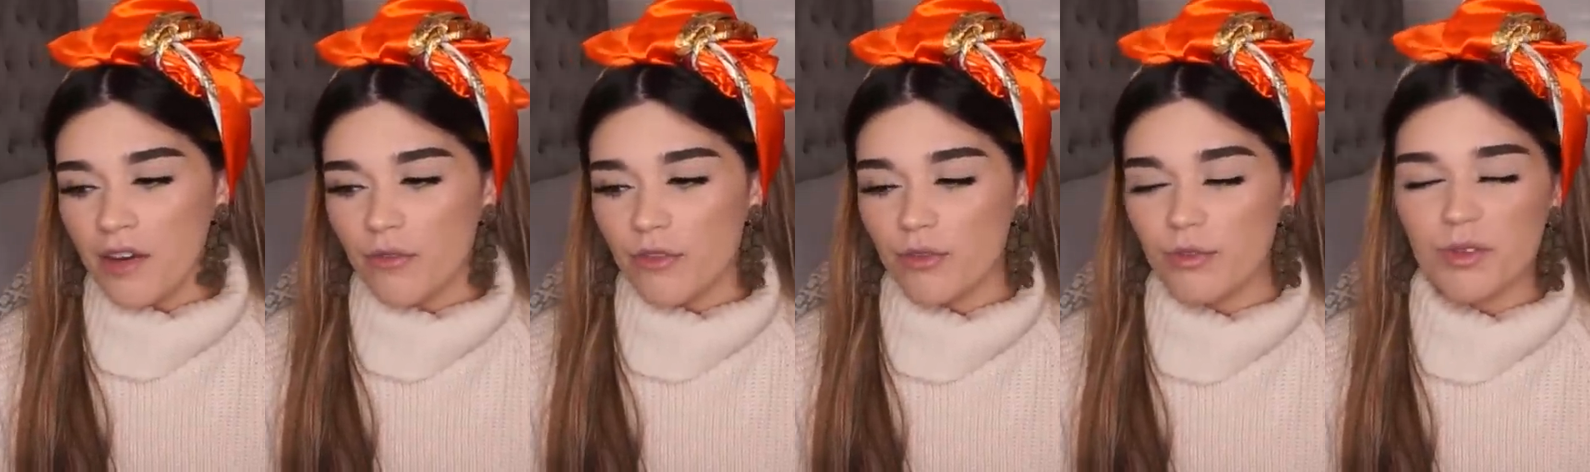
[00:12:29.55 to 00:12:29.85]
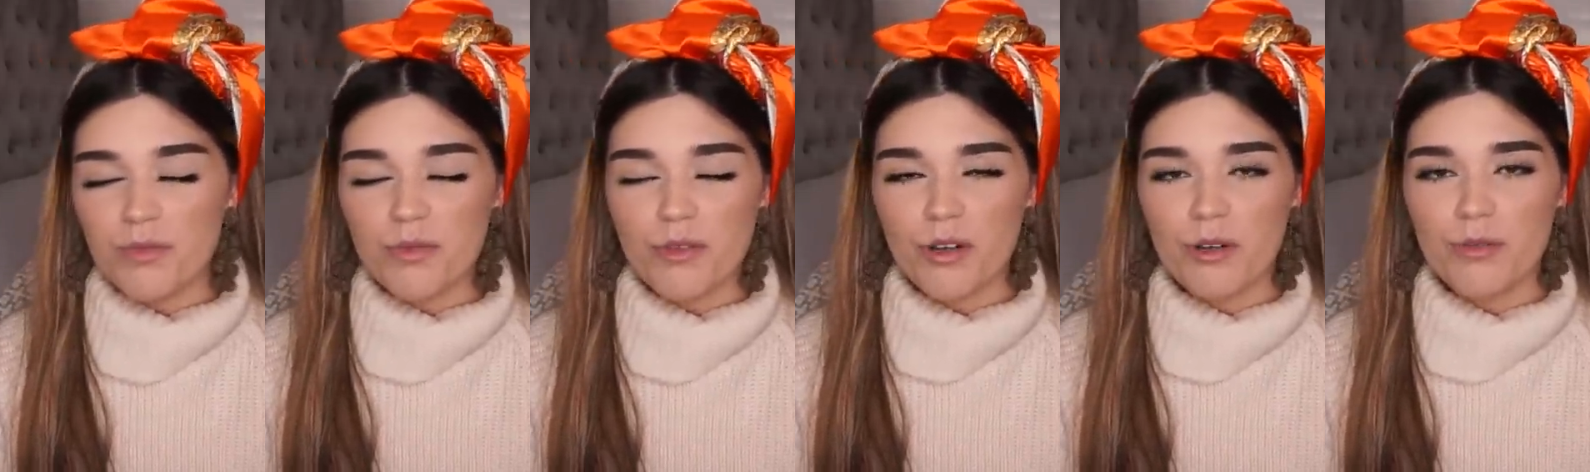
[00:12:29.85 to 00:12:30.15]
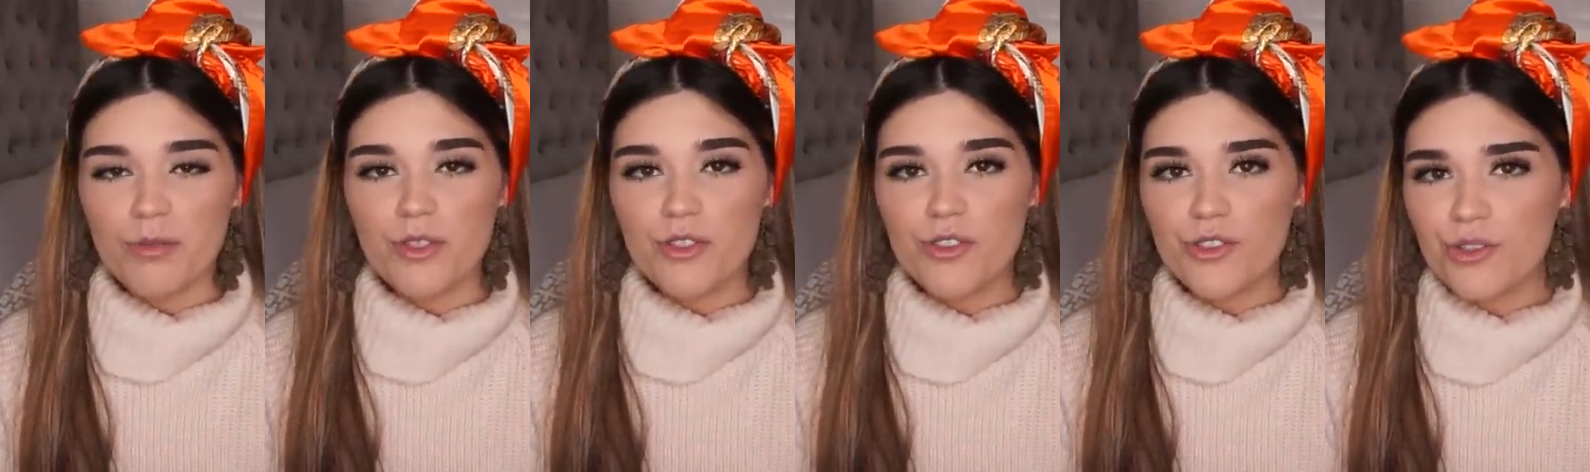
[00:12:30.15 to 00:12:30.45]
would be
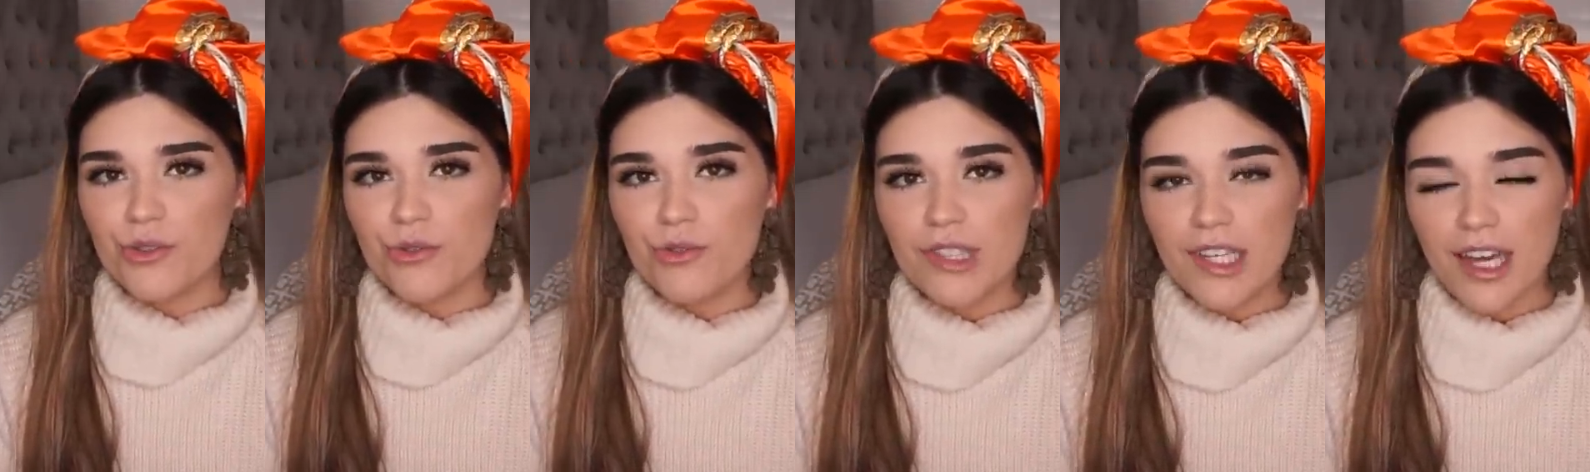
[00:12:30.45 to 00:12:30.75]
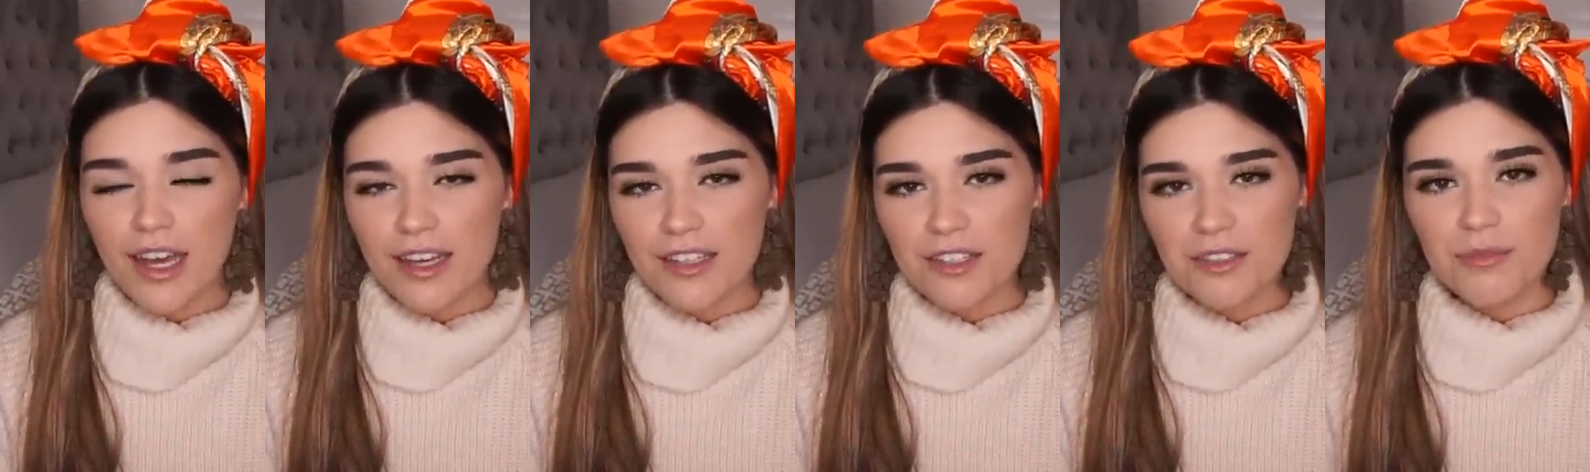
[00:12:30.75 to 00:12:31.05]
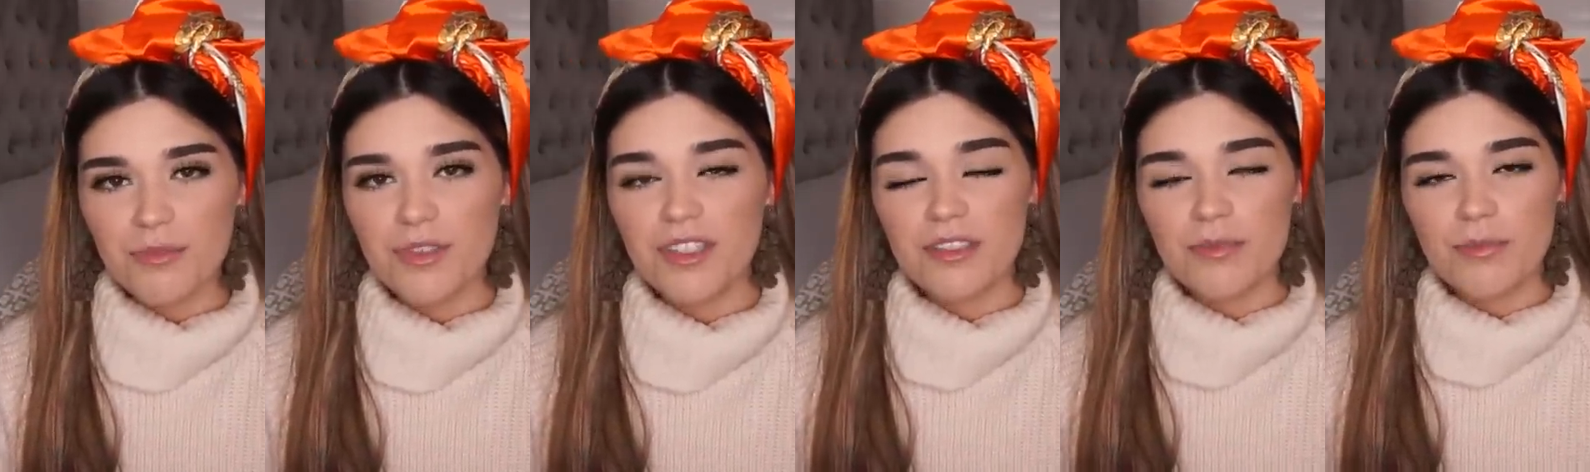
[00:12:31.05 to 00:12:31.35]
probably too tight
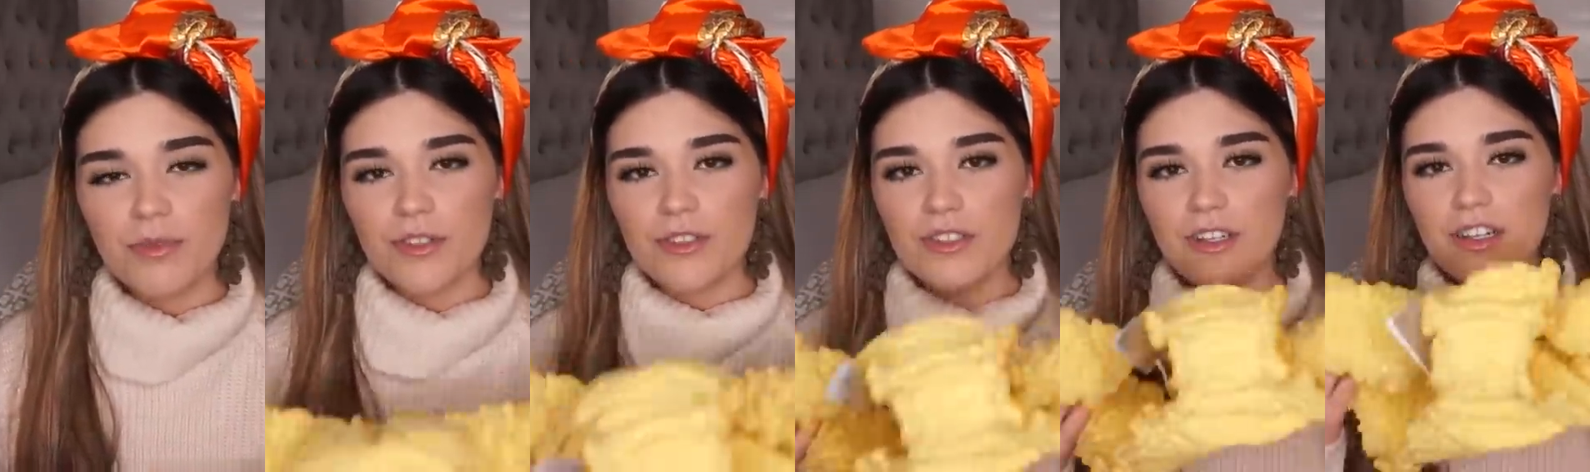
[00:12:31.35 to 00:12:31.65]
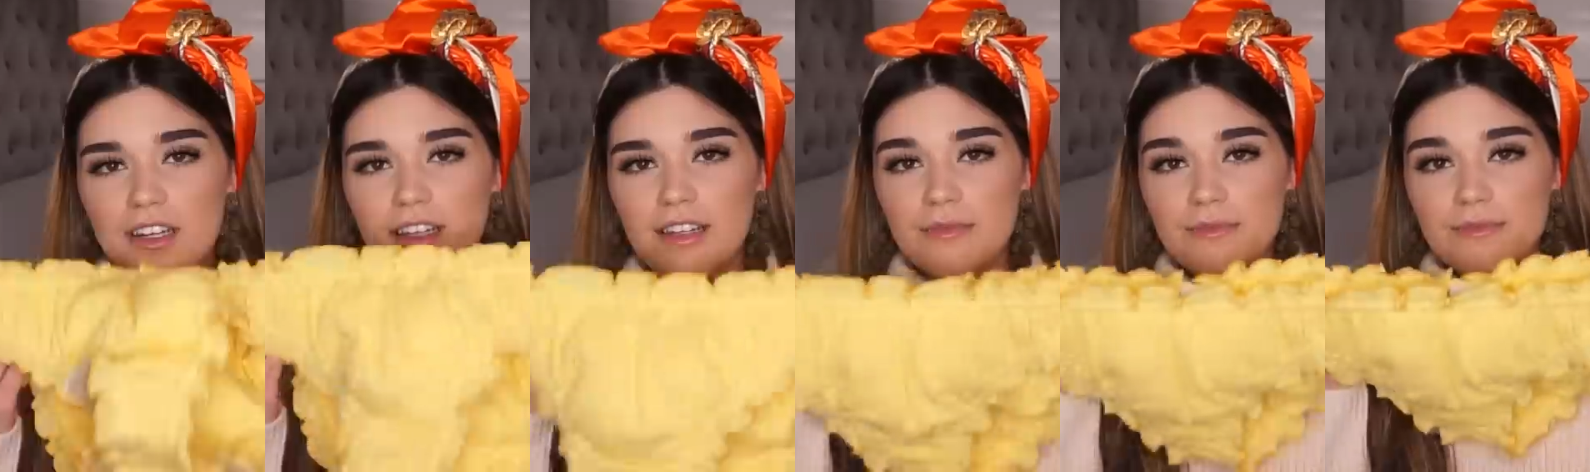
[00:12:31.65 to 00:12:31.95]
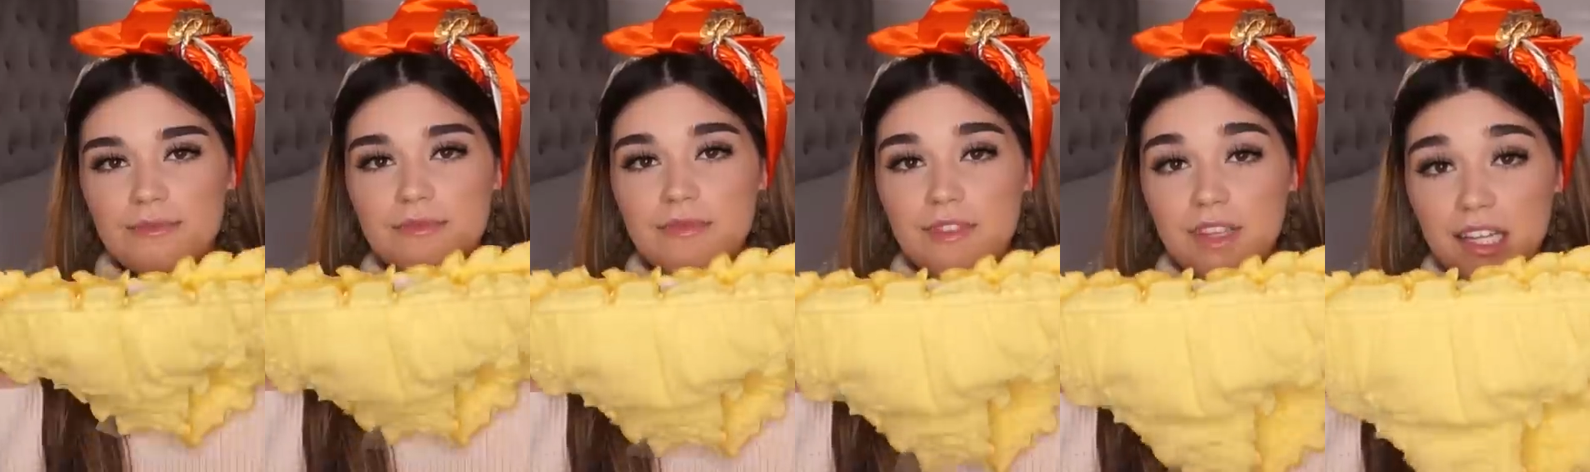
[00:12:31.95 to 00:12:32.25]
on me, especially
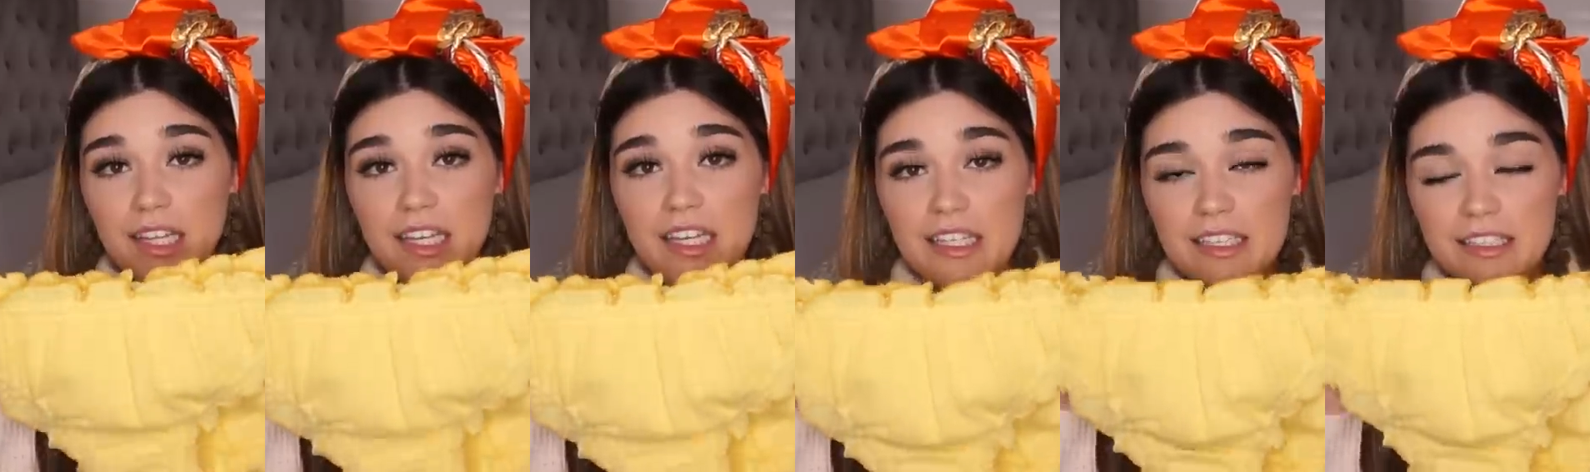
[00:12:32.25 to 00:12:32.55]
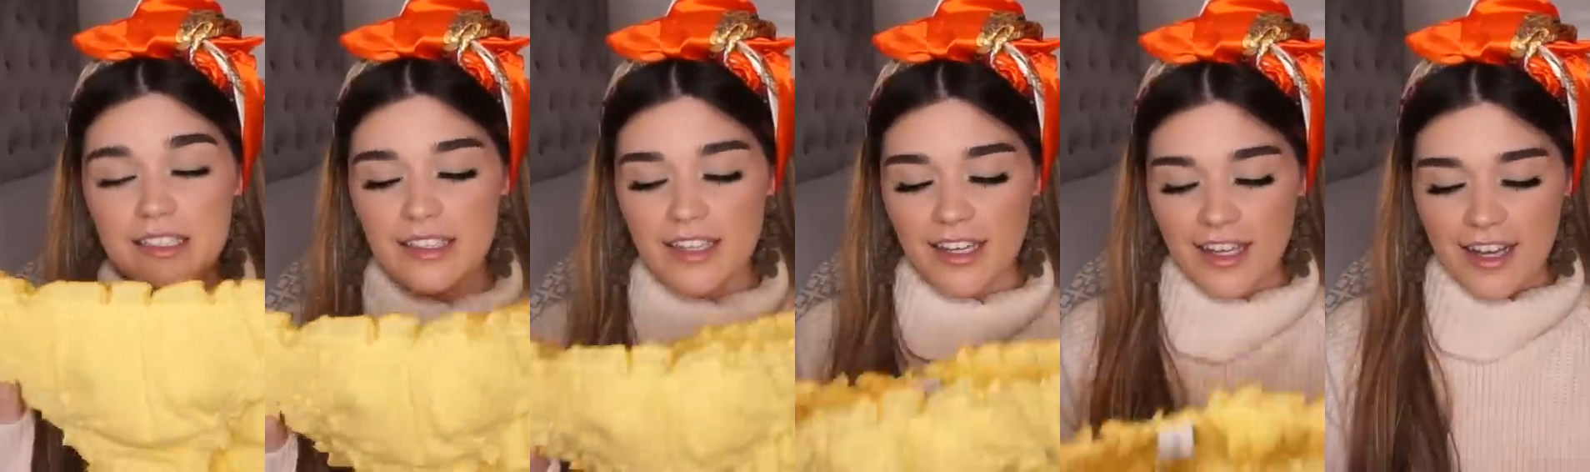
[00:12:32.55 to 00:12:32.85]
on these.